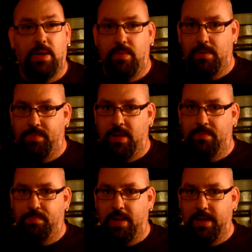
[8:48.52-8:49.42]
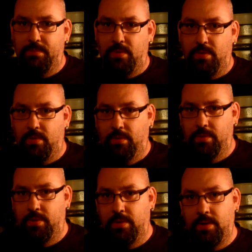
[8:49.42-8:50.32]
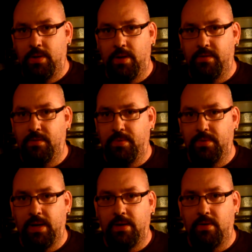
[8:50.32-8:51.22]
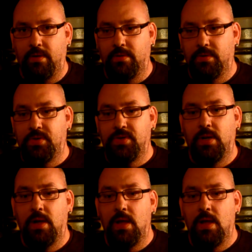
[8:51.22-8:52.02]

will be plenty more of the Brew Day Chronicles.